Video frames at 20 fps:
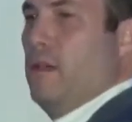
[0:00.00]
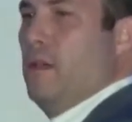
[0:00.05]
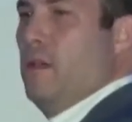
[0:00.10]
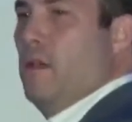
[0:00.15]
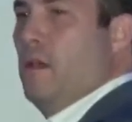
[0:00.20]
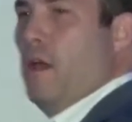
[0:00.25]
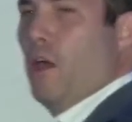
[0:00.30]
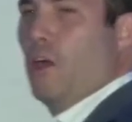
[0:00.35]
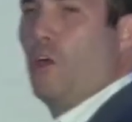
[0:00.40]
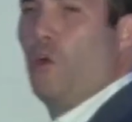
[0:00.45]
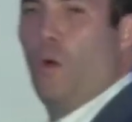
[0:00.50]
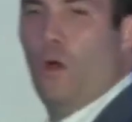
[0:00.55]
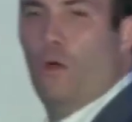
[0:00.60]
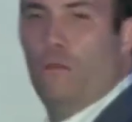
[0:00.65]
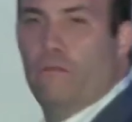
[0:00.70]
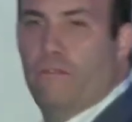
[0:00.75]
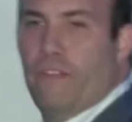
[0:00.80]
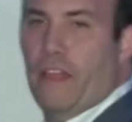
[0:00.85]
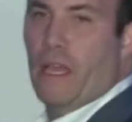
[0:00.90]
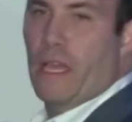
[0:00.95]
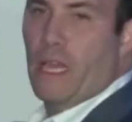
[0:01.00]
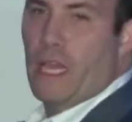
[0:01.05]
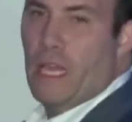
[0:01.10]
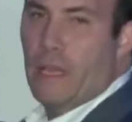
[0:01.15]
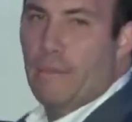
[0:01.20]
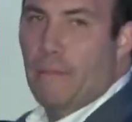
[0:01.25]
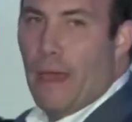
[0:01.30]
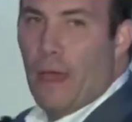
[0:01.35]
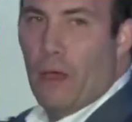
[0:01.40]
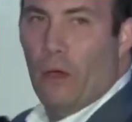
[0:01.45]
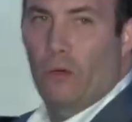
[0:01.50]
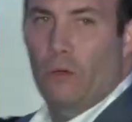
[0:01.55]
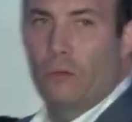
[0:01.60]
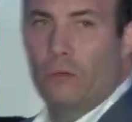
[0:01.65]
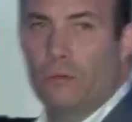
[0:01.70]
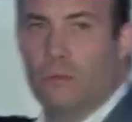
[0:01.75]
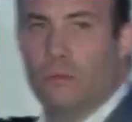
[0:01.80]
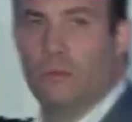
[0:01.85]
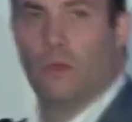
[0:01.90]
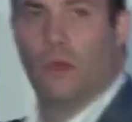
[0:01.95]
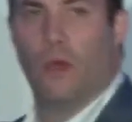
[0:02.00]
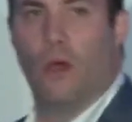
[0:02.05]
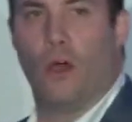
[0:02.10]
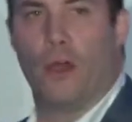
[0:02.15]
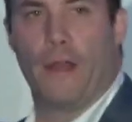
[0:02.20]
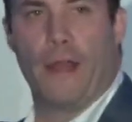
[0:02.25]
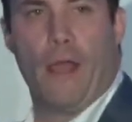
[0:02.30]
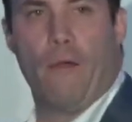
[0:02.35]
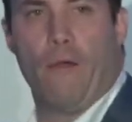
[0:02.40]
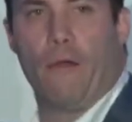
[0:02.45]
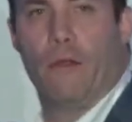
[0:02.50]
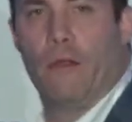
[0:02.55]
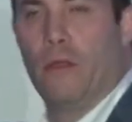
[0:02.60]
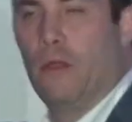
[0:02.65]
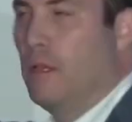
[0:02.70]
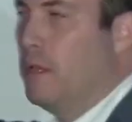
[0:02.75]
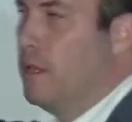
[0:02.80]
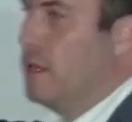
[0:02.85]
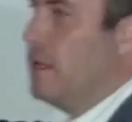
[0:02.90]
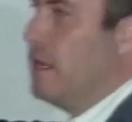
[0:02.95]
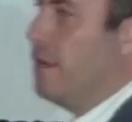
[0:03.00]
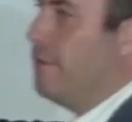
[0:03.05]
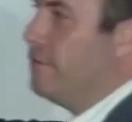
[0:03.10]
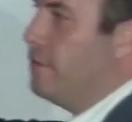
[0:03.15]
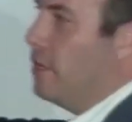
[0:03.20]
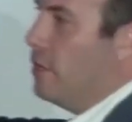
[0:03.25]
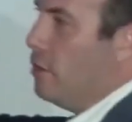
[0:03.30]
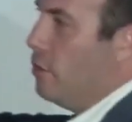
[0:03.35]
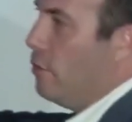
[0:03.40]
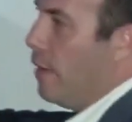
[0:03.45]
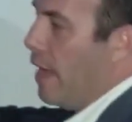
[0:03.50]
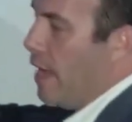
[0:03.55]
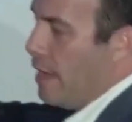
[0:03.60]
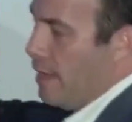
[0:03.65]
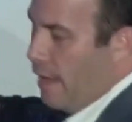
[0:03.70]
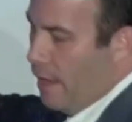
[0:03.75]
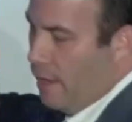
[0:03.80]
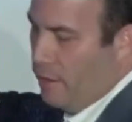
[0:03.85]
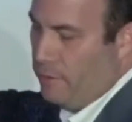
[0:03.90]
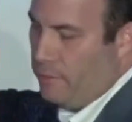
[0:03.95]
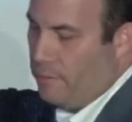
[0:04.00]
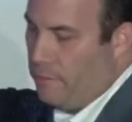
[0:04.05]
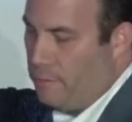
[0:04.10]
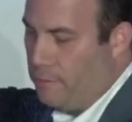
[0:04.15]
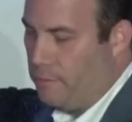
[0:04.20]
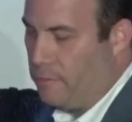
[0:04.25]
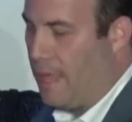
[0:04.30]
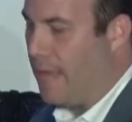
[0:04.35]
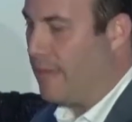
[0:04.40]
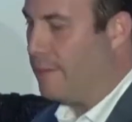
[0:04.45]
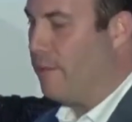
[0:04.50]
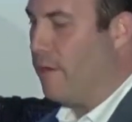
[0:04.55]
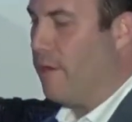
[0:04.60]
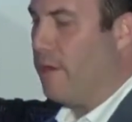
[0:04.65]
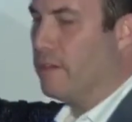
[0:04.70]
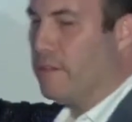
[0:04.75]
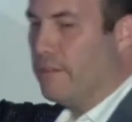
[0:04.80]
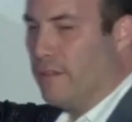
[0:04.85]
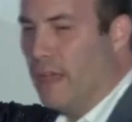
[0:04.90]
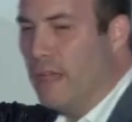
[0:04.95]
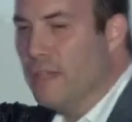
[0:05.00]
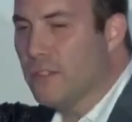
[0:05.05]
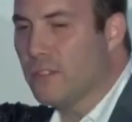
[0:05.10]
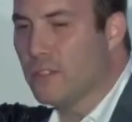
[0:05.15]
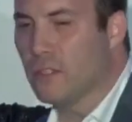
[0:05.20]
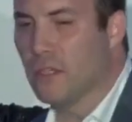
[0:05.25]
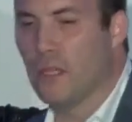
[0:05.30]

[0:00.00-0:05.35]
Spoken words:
a quote via email on our nifty new handheld BlackBerry device.